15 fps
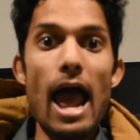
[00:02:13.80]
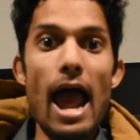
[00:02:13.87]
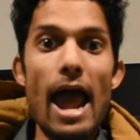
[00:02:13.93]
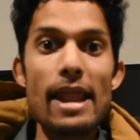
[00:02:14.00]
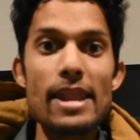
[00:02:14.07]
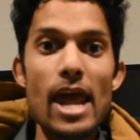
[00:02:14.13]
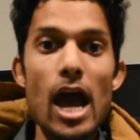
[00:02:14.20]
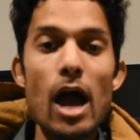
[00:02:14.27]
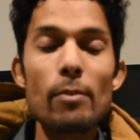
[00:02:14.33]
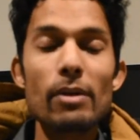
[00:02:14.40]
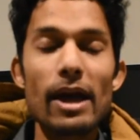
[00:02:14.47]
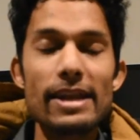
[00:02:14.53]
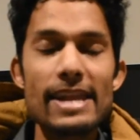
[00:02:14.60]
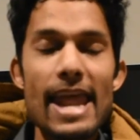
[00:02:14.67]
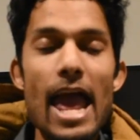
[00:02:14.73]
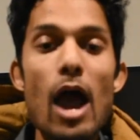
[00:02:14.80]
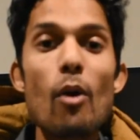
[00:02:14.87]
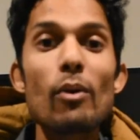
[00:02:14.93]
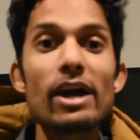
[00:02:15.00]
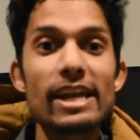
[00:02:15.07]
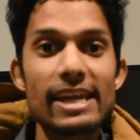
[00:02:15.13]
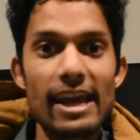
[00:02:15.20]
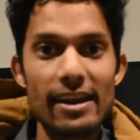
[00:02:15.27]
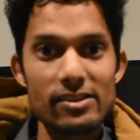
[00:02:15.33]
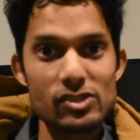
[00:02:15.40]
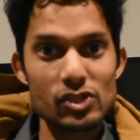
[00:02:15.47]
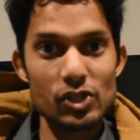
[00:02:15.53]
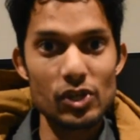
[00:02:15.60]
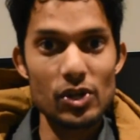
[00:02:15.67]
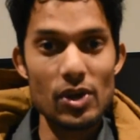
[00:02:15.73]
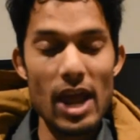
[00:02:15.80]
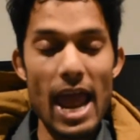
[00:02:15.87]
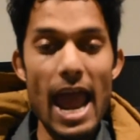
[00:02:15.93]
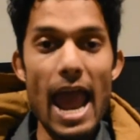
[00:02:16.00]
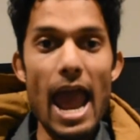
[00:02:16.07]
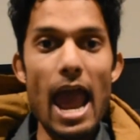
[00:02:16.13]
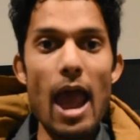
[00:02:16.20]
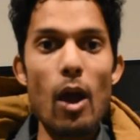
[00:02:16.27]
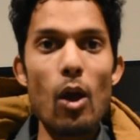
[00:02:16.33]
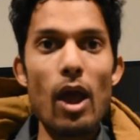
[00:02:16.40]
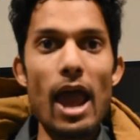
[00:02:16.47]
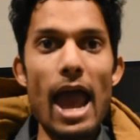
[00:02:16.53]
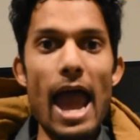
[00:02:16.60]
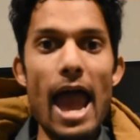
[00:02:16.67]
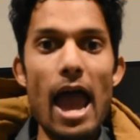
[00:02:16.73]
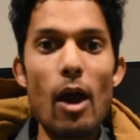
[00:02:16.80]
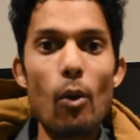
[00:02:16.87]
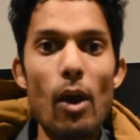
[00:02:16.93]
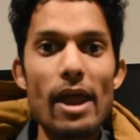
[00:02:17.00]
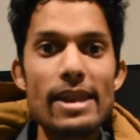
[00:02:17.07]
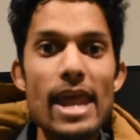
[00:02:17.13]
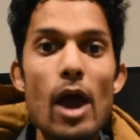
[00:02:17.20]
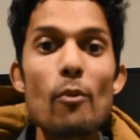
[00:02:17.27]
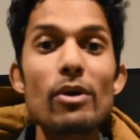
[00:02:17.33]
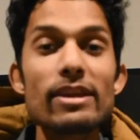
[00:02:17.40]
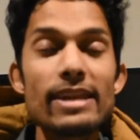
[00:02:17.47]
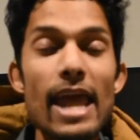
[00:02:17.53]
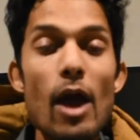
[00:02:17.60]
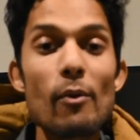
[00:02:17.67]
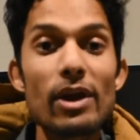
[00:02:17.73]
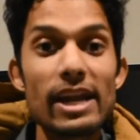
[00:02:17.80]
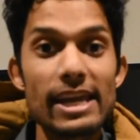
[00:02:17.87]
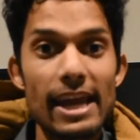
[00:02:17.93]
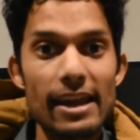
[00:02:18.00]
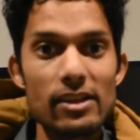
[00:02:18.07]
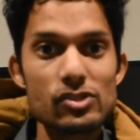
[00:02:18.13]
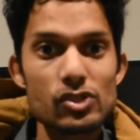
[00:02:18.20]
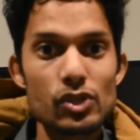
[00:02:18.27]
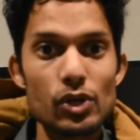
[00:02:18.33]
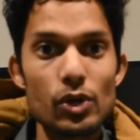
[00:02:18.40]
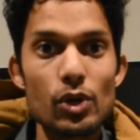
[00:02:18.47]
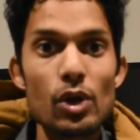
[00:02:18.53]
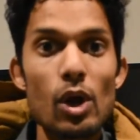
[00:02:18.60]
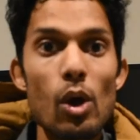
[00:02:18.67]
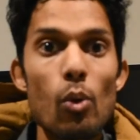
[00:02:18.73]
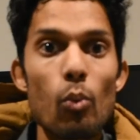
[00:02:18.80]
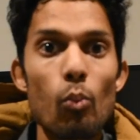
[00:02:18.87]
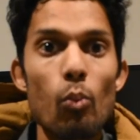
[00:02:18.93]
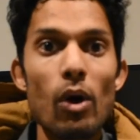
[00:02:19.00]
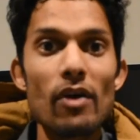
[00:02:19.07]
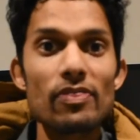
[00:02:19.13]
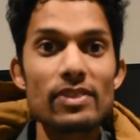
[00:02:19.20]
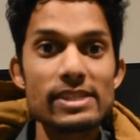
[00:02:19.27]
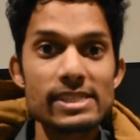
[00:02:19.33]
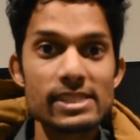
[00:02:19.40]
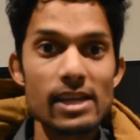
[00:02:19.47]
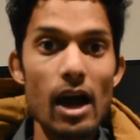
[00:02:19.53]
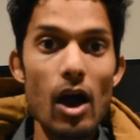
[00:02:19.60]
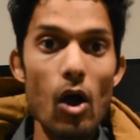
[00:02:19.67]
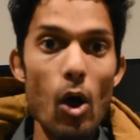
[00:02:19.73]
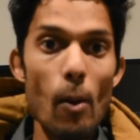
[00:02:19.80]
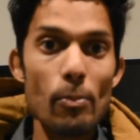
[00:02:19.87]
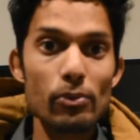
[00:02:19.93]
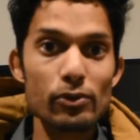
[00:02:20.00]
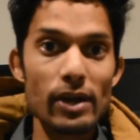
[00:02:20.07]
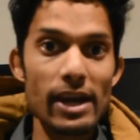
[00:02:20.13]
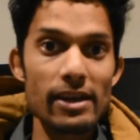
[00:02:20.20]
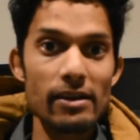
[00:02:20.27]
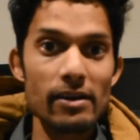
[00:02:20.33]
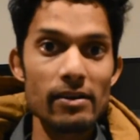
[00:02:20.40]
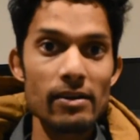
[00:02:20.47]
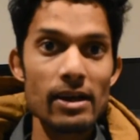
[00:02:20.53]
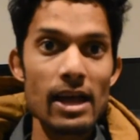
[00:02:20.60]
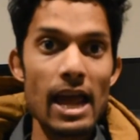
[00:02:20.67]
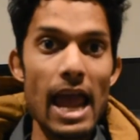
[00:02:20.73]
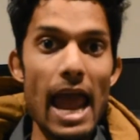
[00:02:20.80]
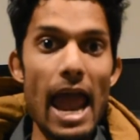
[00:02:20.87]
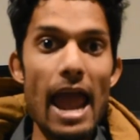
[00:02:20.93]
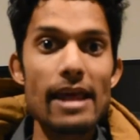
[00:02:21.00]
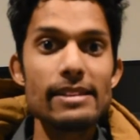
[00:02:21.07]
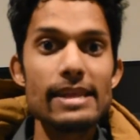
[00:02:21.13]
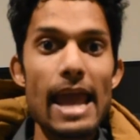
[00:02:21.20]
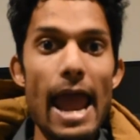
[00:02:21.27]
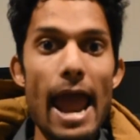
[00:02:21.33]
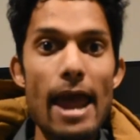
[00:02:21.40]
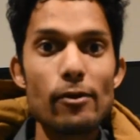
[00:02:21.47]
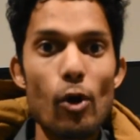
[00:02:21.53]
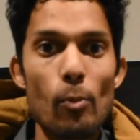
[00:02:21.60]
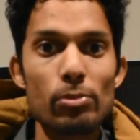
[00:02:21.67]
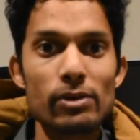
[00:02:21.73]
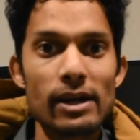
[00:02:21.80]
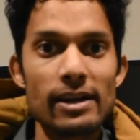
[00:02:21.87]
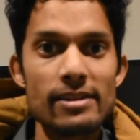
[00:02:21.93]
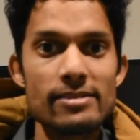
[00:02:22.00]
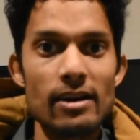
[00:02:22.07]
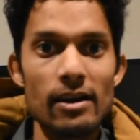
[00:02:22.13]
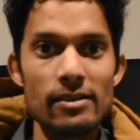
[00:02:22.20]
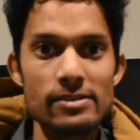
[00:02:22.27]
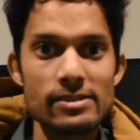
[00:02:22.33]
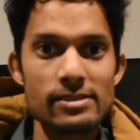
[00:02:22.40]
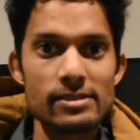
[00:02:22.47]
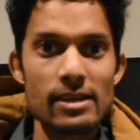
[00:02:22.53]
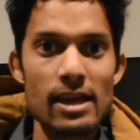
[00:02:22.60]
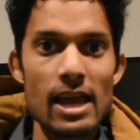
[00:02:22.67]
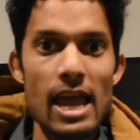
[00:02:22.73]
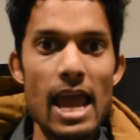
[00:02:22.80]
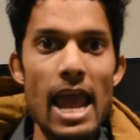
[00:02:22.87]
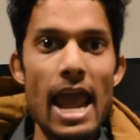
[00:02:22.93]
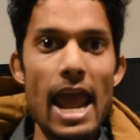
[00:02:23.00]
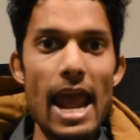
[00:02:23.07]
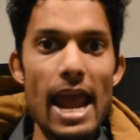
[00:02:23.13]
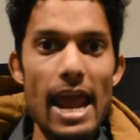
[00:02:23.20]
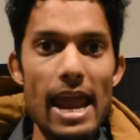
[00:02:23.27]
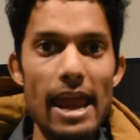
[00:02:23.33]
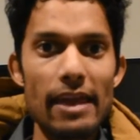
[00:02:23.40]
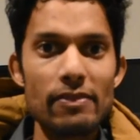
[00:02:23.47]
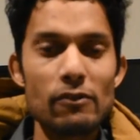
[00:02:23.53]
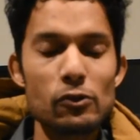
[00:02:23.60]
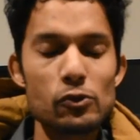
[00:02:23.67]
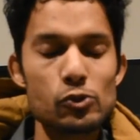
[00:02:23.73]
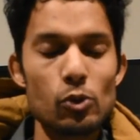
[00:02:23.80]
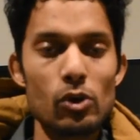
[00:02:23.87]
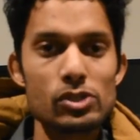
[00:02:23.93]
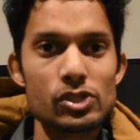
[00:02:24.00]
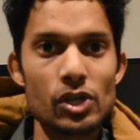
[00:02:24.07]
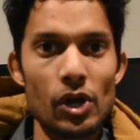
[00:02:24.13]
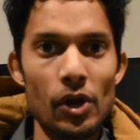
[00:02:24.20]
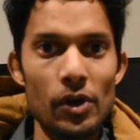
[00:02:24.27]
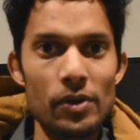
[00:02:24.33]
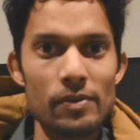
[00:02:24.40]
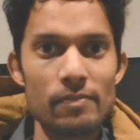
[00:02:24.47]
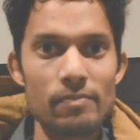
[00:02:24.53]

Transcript: and now now we're gonna get into how now we now we're gonna get into what the star operator and the and operator does in the source code.